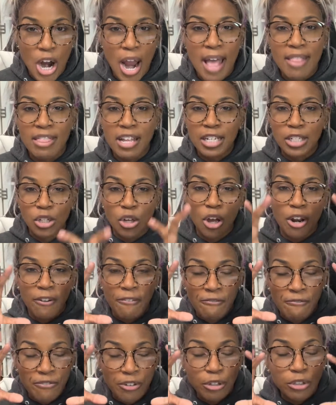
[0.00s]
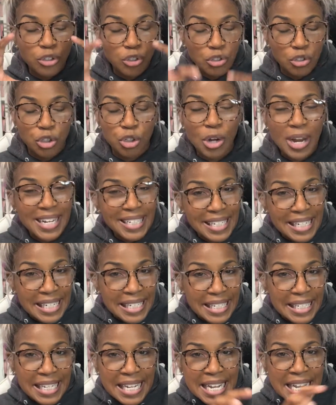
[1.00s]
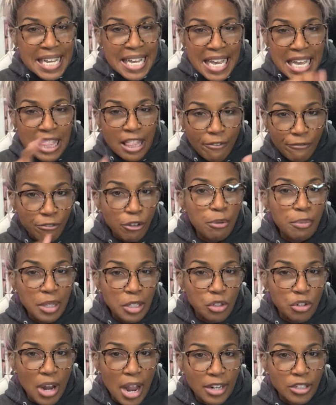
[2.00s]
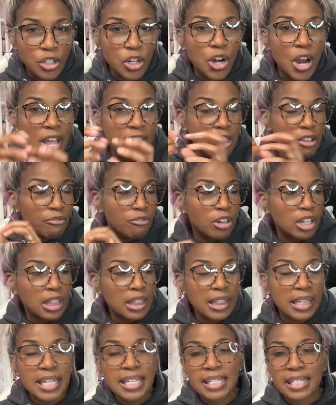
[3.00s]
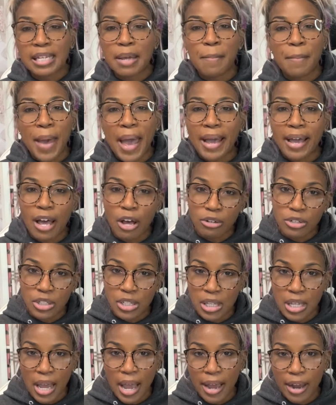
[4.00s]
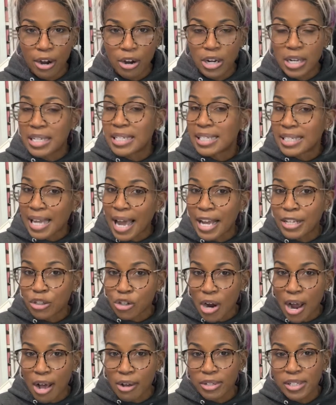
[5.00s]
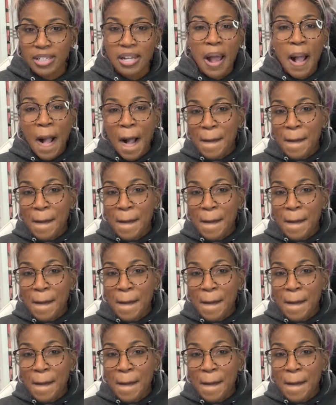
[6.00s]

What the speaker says: and then it's gonna filtrate it in the FUME extractor and then release it back out into the air inside your house.